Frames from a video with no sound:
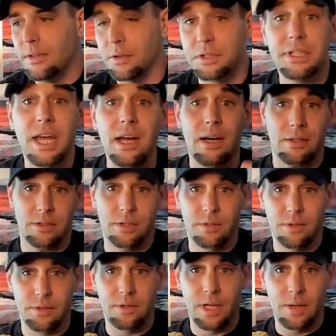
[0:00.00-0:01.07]
scared.
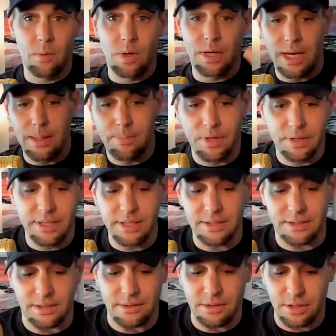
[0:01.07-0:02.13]
So they want to keep their
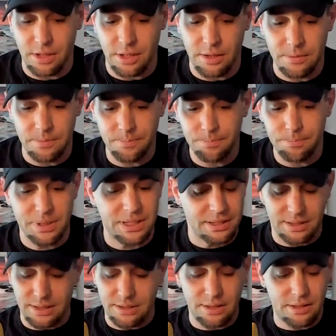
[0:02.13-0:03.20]
distance, you know? But
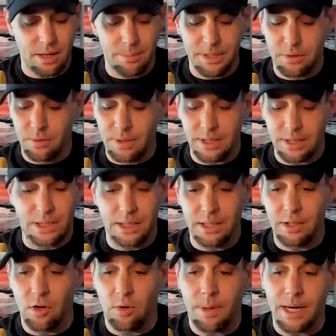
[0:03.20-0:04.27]
this isn't coming to an
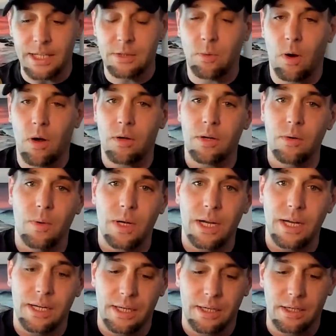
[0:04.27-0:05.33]
end. Nobody's walking
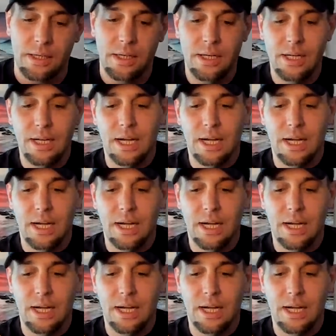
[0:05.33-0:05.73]
away here.